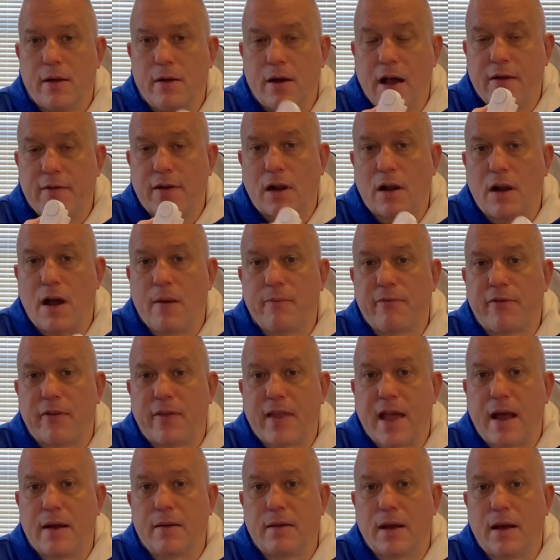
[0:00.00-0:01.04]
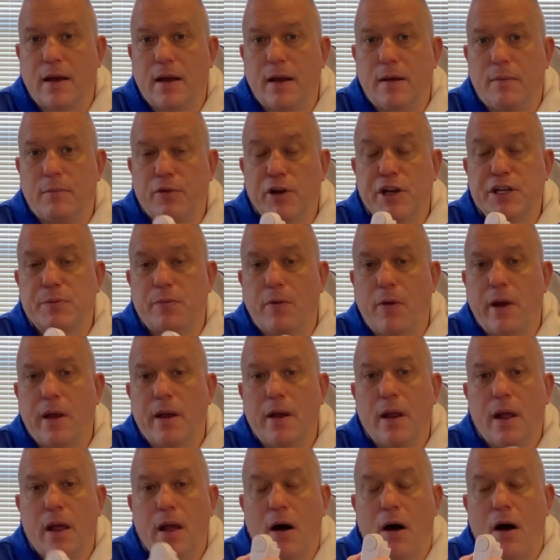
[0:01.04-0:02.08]
you'll have an alarm for that breach
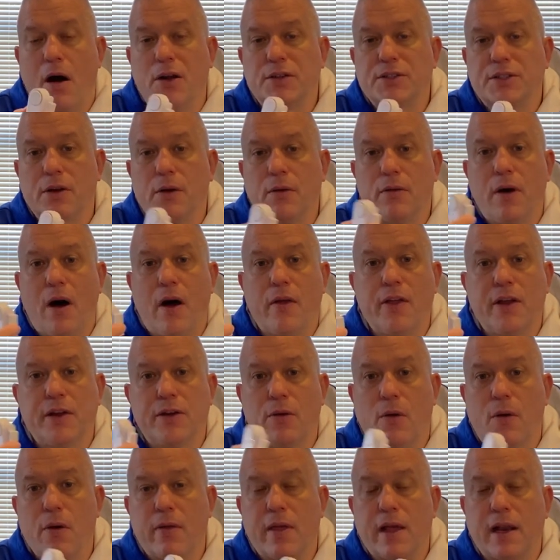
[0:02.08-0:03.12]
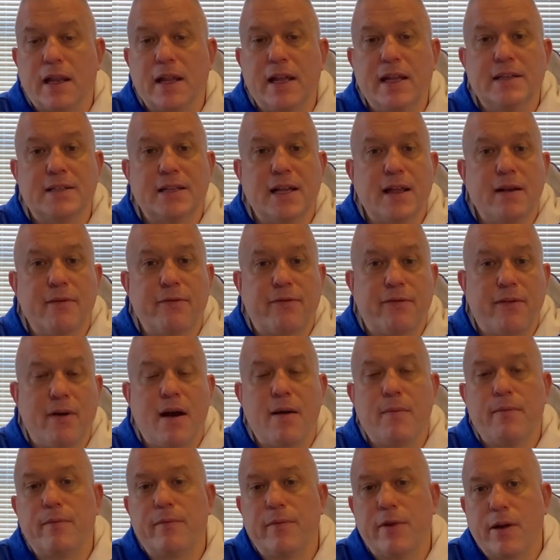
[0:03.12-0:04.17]
point. Also on the door that leads in
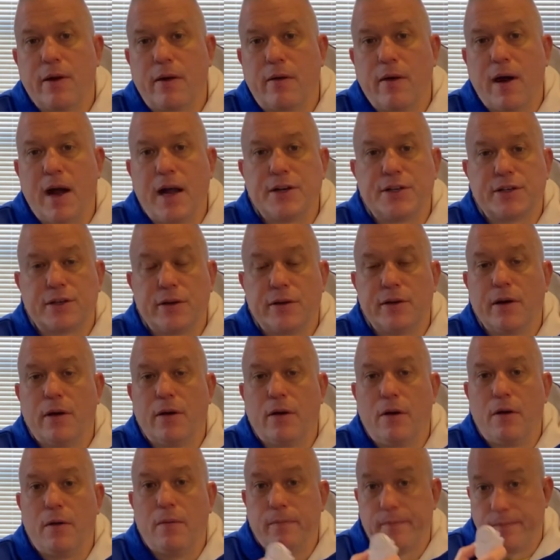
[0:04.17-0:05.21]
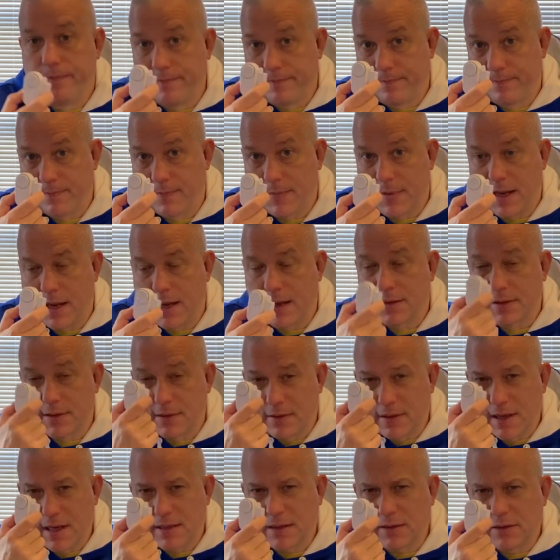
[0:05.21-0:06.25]
from your garage to your home. Okay,
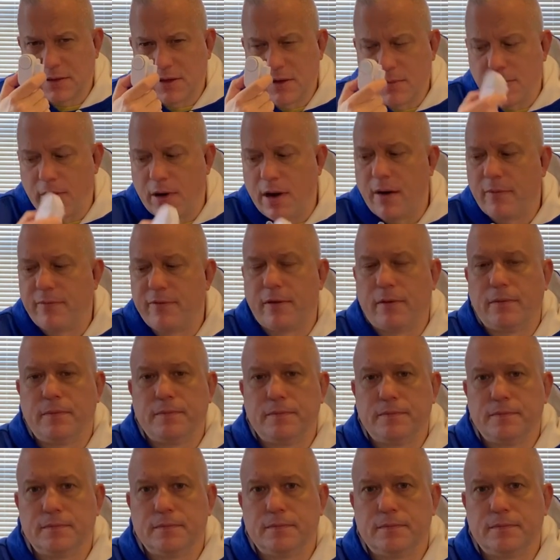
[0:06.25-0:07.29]
so these are super helpful.